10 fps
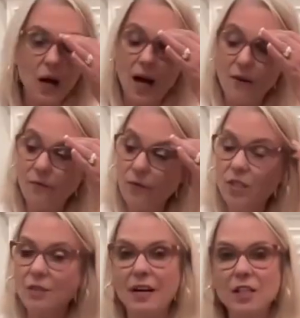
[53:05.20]
uh, fruits and
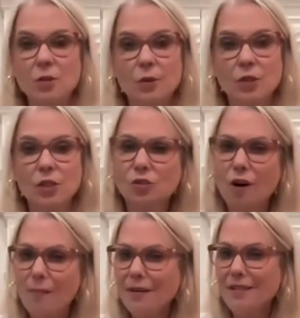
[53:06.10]
vegetables. The
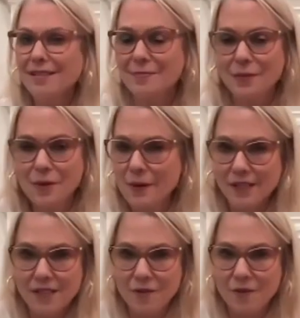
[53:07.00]
strawberries and the blueberries are
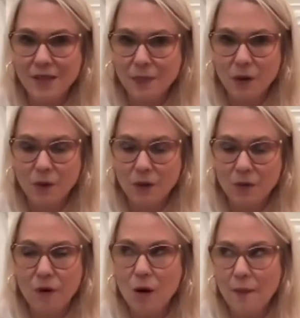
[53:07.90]
the ones that blow me
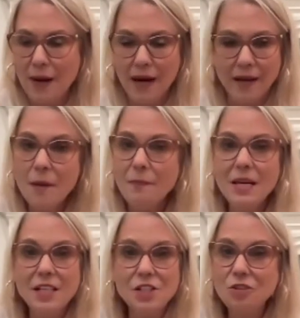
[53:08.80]
blow my mind
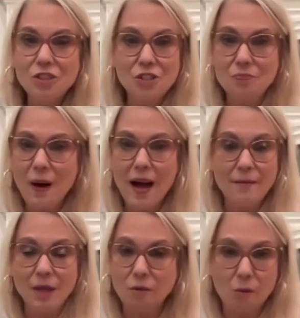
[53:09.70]
because you'll just buy them and
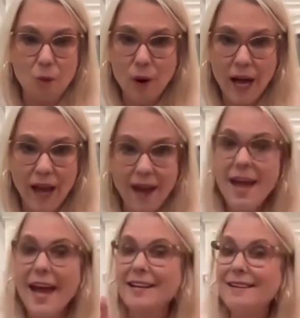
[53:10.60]
throw them away.
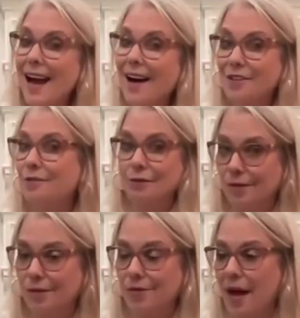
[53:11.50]
And now you don't
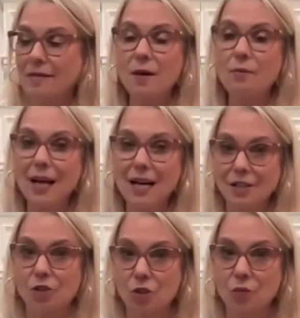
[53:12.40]
do that. They will last you
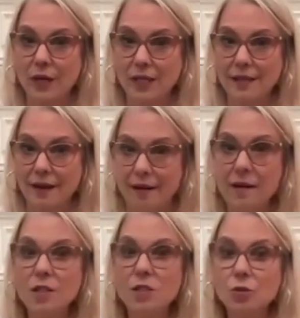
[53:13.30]
two weeks in here.
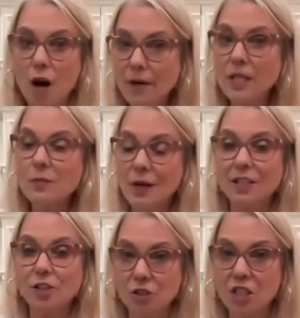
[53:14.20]
Strawberries will last
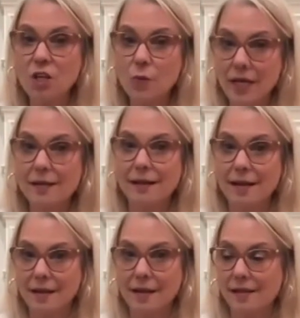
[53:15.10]
you two weeks in
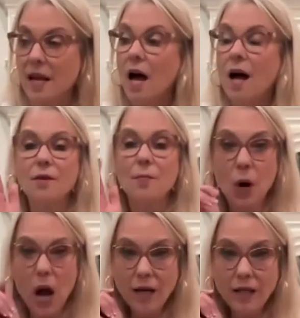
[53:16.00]
this. The
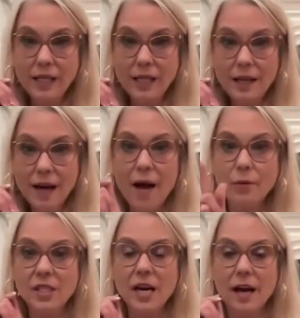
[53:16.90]
broccoli, I will
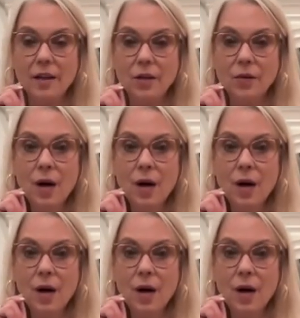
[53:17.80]
tell you,